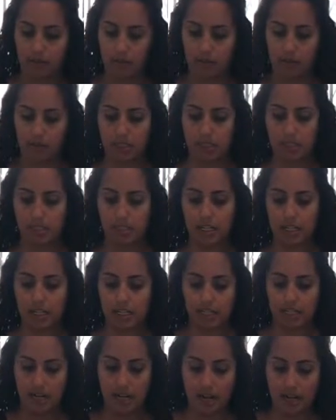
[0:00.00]
Once I cut it
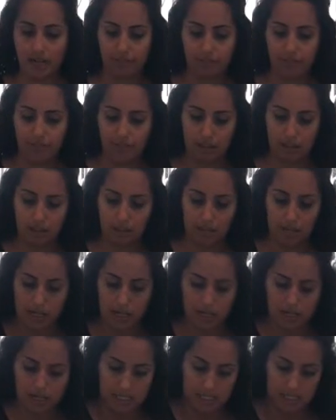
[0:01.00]
in half
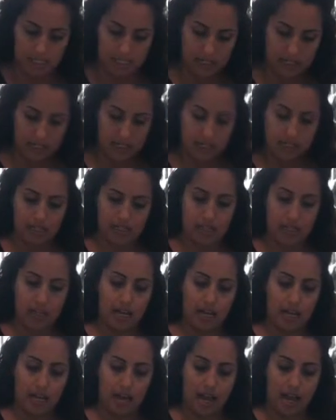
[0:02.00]
lengthwise,
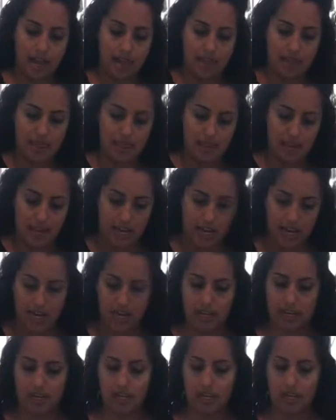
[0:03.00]
and
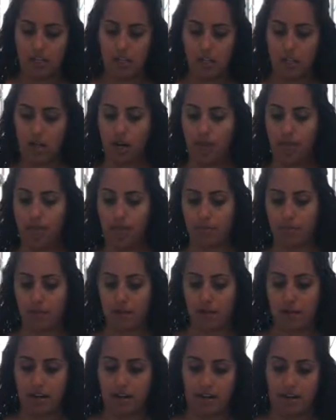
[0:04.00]
then I'll chop from
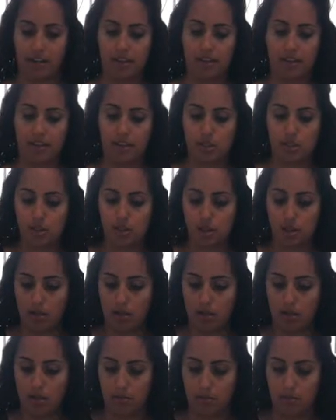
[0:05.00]
there. And then the
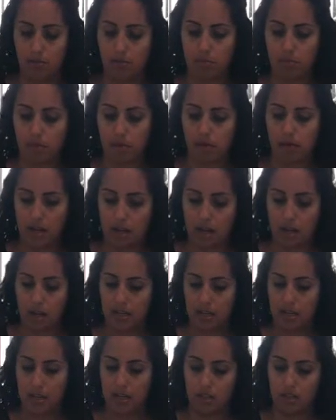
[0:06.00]
smaller
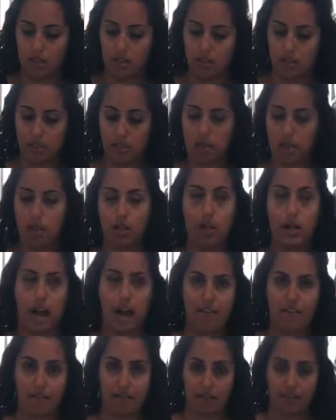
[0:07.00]

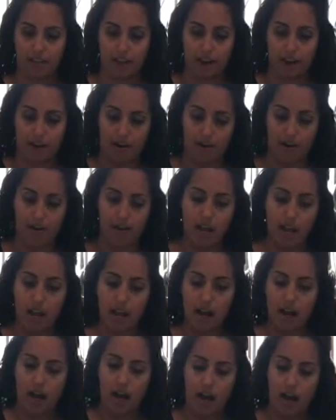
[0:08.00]
half of the carrot
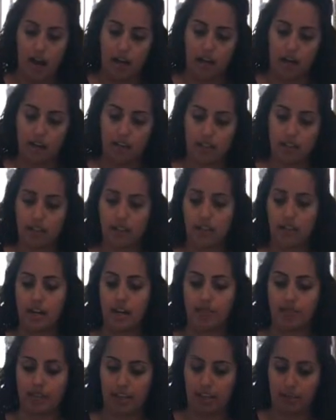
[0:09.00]
I'll cut in
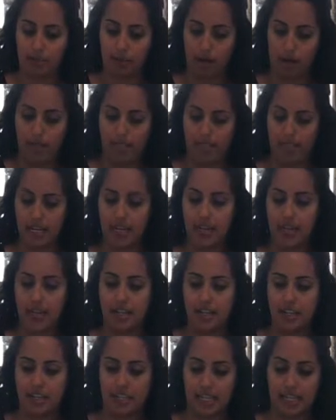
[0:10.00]
half lengthwise, and
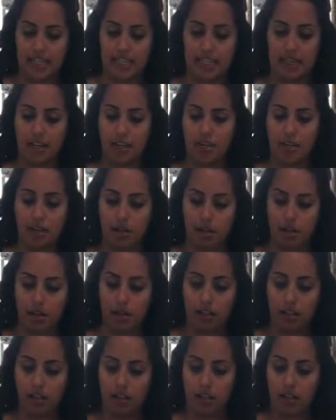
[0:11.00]
then slice down the middle
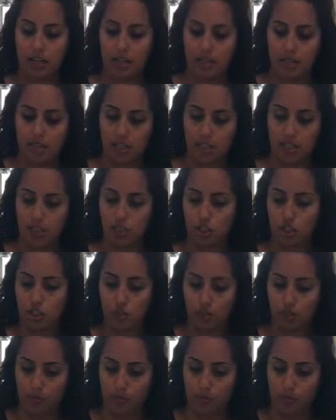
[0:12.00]
into 2.